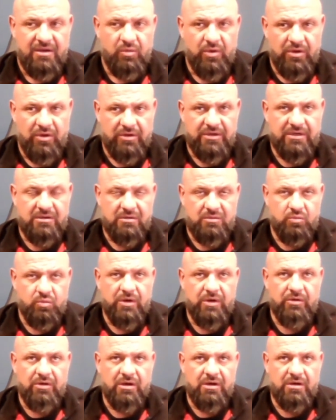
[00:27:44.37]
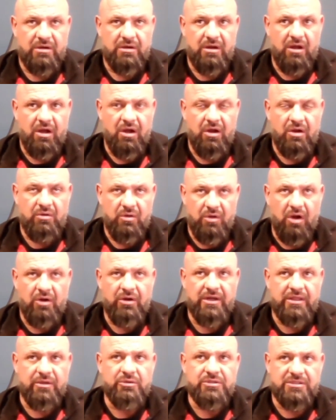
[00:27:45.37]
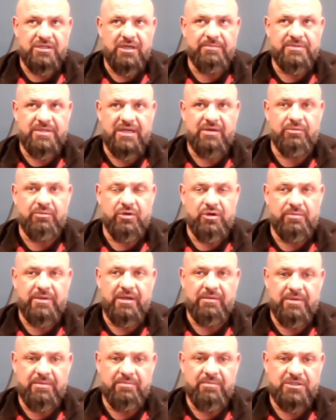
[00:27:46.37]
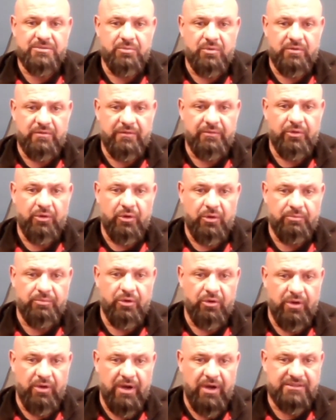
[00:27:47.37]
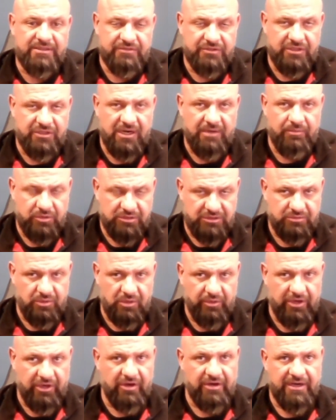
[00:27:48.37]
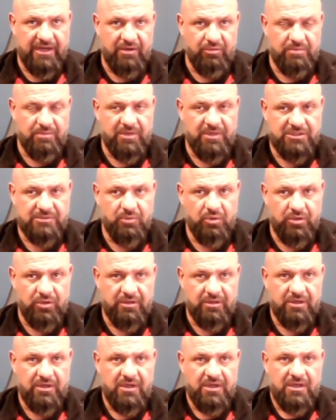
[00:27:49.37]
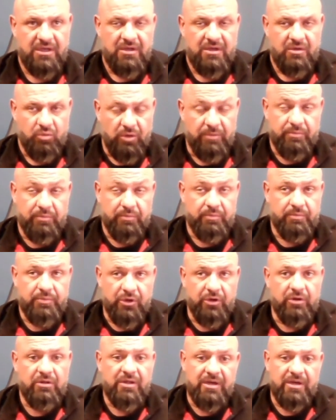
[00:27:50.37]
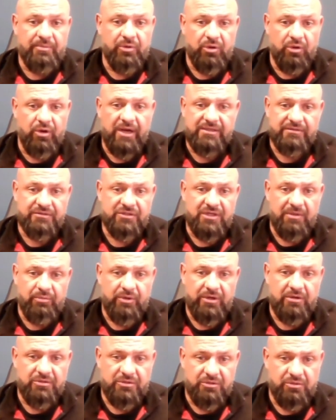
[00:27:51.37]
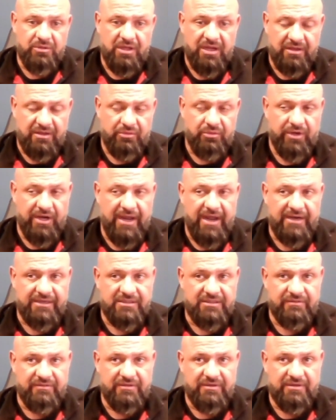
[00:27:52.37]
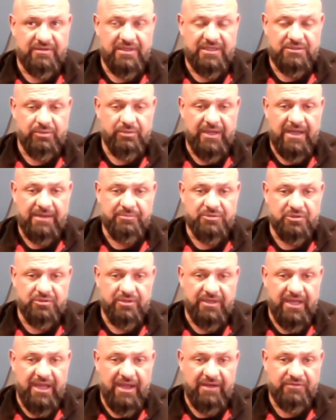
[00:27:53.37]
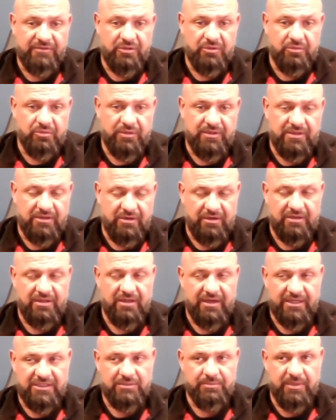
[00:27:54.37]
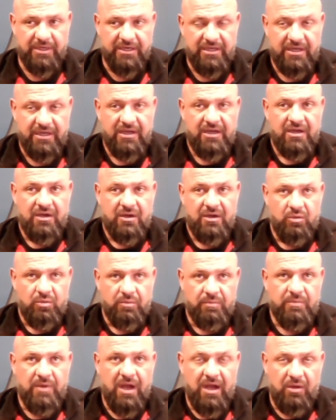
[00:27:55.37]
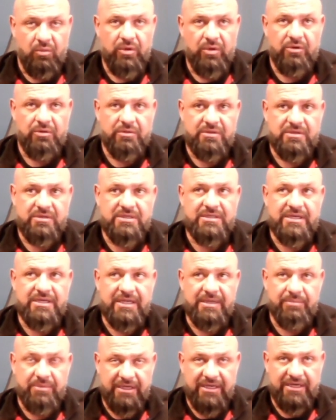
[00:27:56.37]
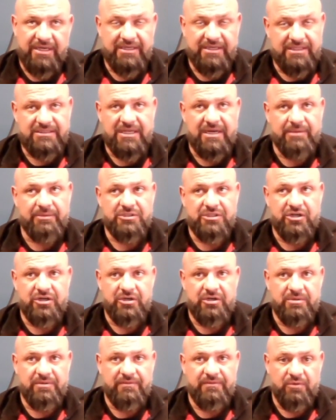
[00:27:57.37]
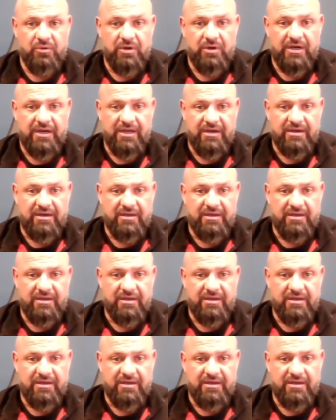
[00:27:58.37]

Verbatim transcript: We were, we were. Already there was an uptick, and we were becoming much more of a pro proactive shop, which is where we are now. We're much more, we're purely a proactive shop. We don't do a lot of the reactive unless we absolutely have to within our clients. But uh, we were deeply getting into cybersecurity beforehand.